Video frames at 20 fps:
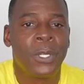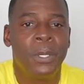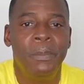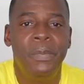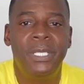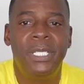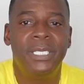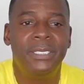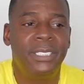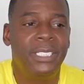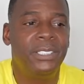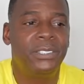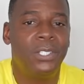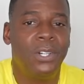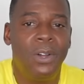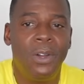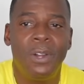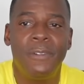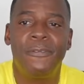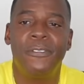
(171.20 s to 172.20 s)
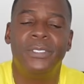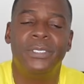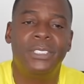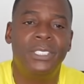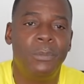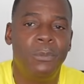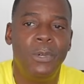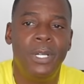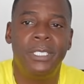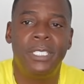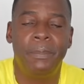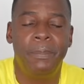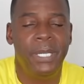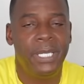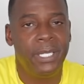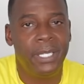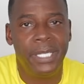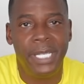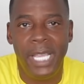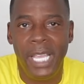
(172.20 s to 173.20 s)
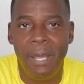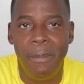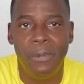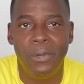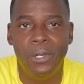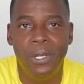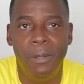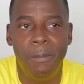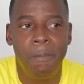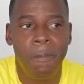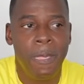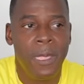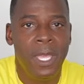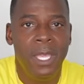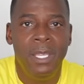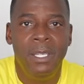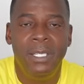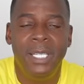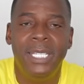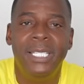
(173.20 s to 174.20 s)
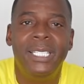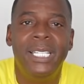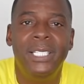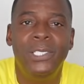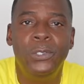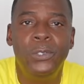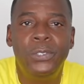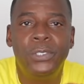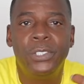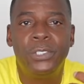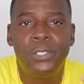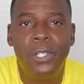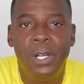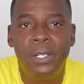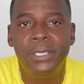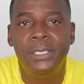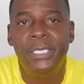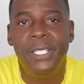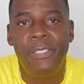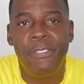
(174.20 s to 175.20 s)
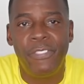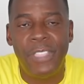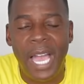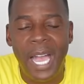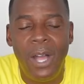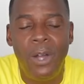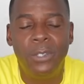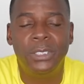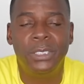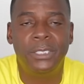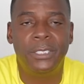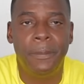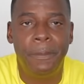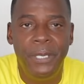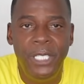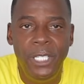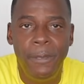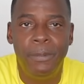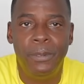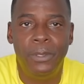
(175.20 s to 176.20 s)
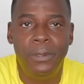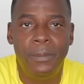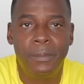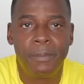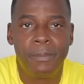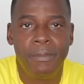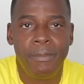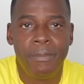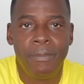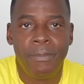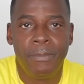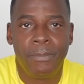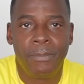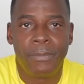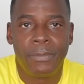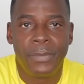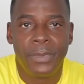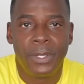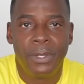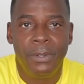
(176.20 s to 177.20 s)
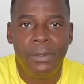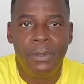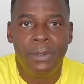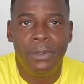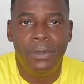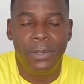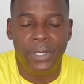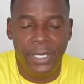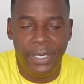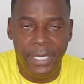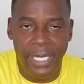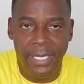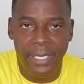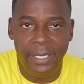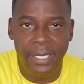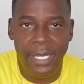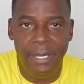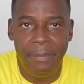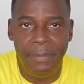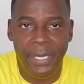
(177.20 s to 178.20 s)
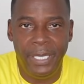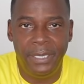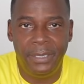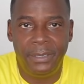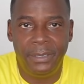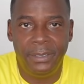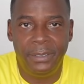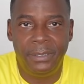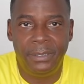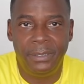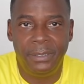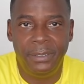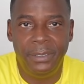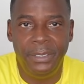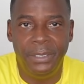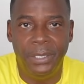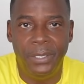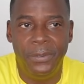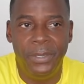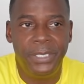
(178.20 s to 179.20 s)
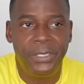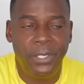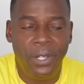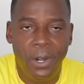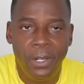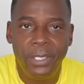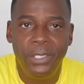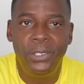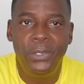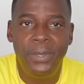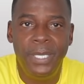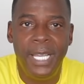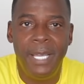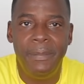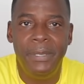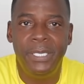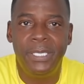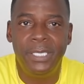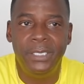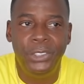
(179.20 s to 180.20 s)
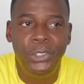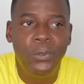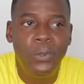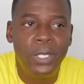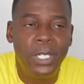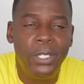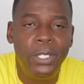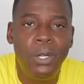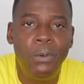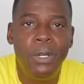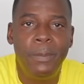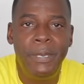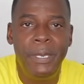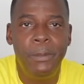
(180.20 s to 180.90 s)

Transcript: because it's hard for someone to pick a camera up and get used to talking to thousands of people on a day-to-day -day basis. You know, it's hard to do that because you want to know what